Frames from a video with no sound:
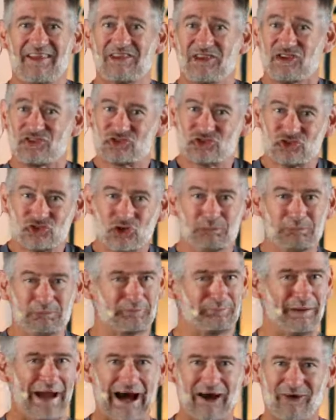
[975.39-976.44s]
the
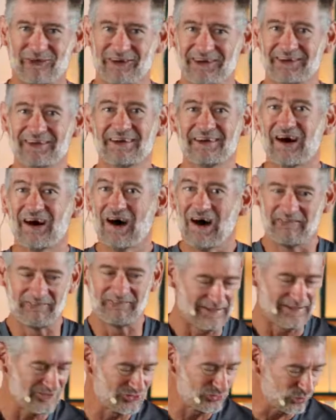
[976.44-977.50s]
superpower
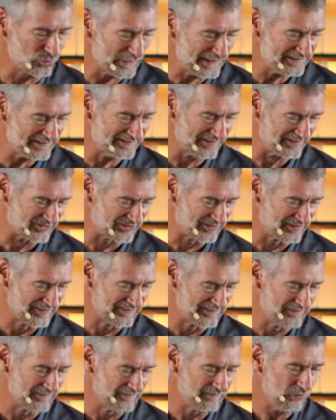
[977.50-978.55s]
of his weakness
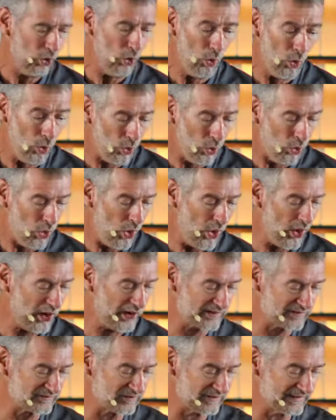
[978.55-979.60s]

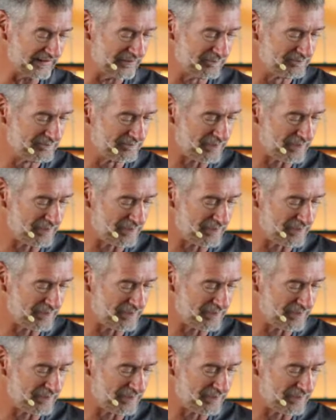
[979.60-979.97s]
wholeheartedly.